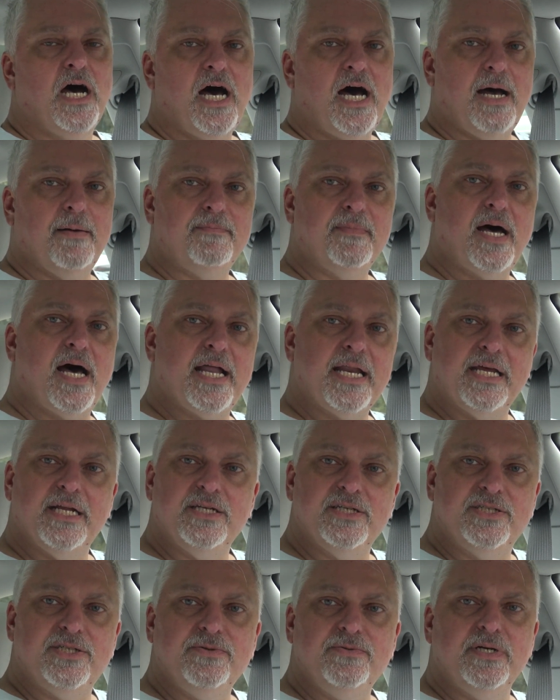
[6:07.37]
I'm not
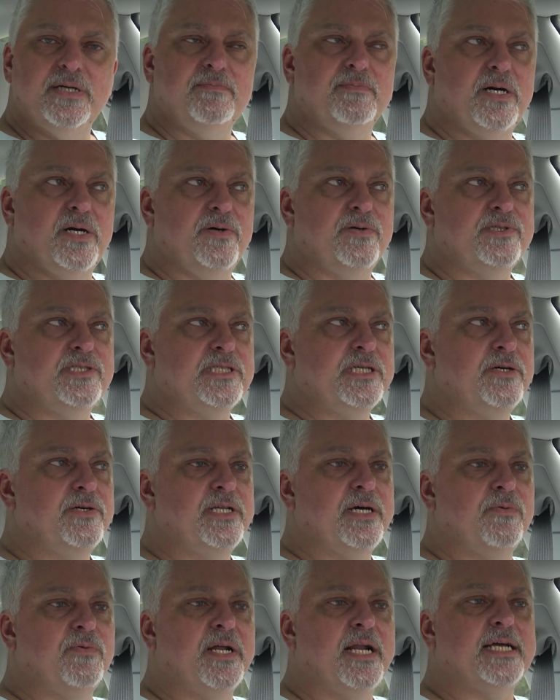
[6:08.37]
in doing mode, so
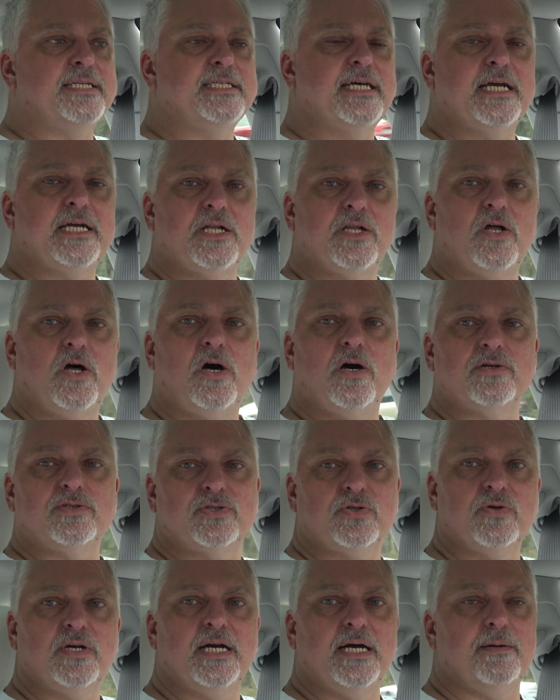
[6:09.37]
that when I take a long
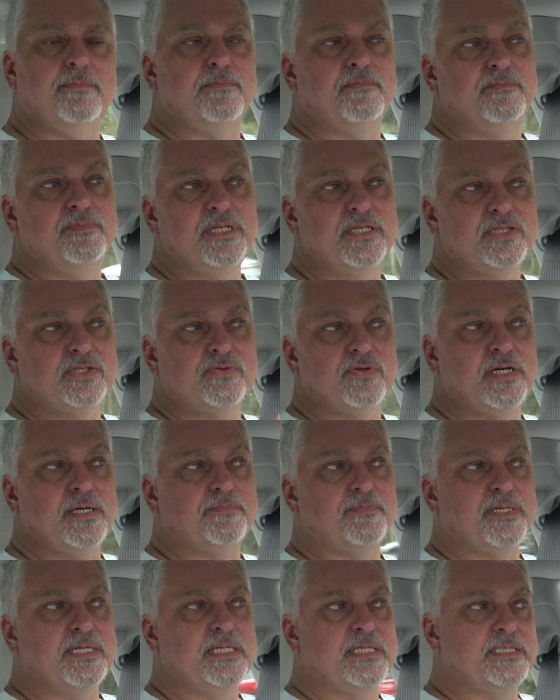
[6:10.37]
trip, this
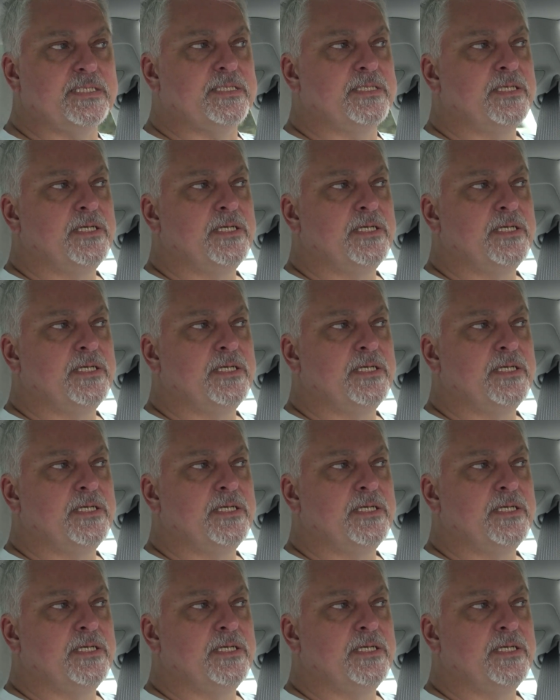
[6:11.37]
trip is